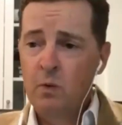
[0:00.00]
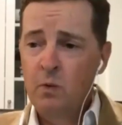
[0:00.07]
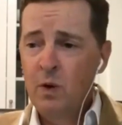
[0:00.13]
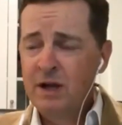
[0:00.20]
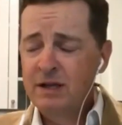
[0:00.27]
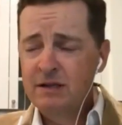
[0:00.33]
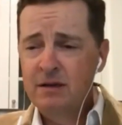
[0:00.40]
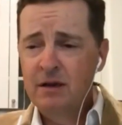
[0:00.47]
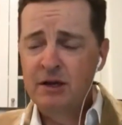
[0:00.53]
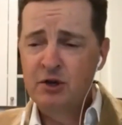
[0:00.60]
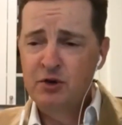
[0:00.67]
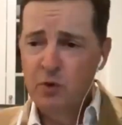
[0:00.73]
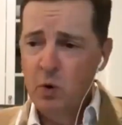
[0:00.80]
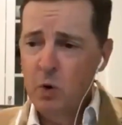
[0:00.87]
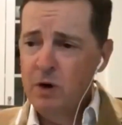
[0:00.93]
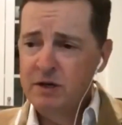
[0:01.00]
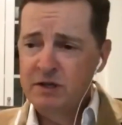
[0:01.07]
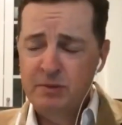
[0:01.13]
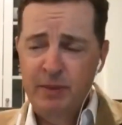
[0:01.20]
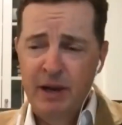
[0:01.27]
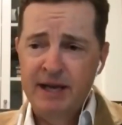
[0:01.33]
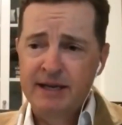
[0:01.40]
once I draw a
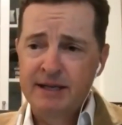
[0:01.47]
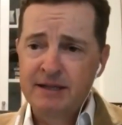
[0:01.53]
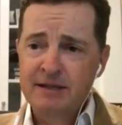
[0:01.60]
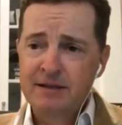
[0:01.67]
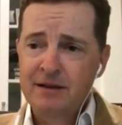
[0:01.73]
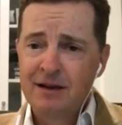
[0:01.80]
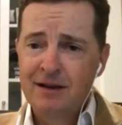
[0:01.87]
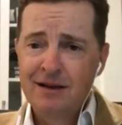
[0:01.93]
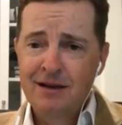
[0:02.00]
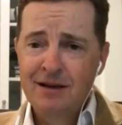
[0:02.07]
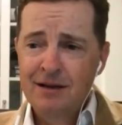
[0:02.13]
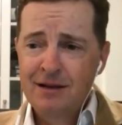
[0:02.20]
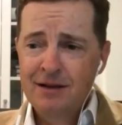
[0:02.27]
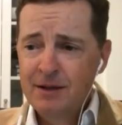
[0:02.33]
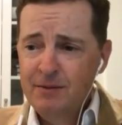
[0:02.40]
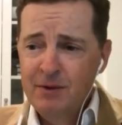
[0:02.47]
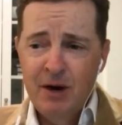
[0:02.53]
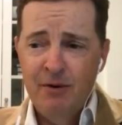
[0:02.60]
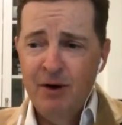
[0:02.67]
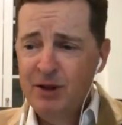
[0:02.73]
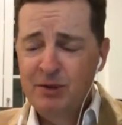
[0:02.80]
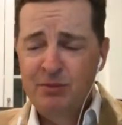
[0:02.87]
space, then when
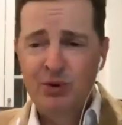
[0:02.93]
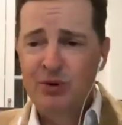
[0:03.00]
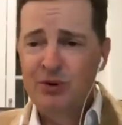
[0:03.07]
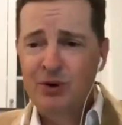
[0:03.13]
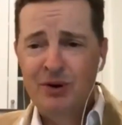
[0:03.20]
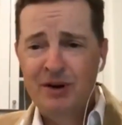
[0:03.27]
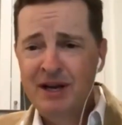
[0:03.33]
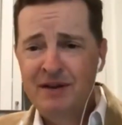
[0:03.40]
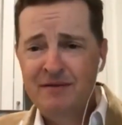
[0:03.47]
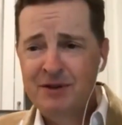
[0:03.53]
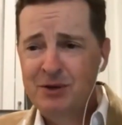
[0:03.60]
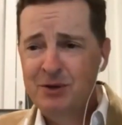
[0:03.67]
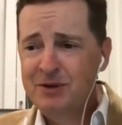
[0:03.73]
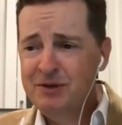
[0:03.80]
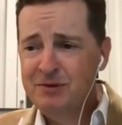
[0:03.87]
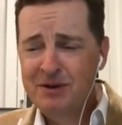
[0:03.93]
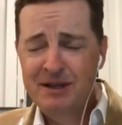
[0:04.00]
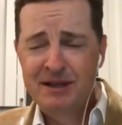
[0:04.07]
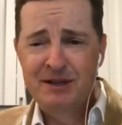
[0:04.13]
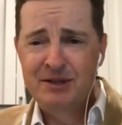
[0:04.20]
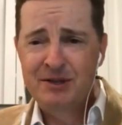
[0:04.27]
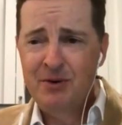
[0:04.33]
I write the book, all I have to do is
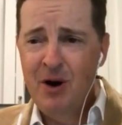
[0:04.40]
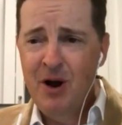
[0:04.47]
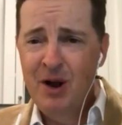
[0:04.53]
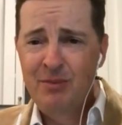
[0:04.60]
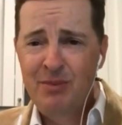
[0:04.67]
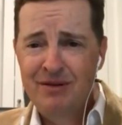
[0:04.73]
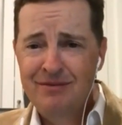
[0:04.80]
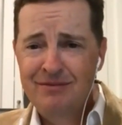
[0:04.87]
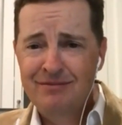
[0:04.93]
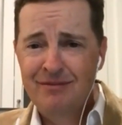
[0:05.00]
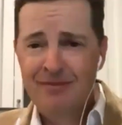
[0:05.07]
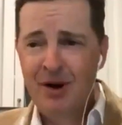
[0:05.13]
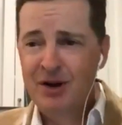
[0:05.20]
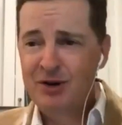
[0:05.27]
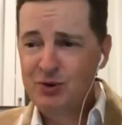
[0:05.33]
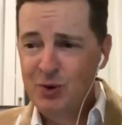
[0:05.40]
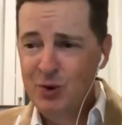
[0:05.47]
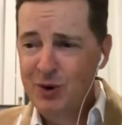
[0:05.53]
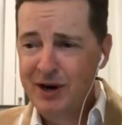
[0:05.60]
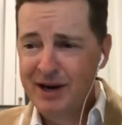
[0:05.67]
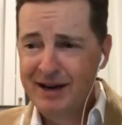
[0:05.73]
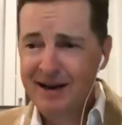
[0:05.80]
really describe my
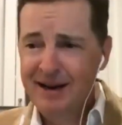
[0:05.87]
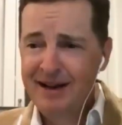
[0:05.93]
drawing.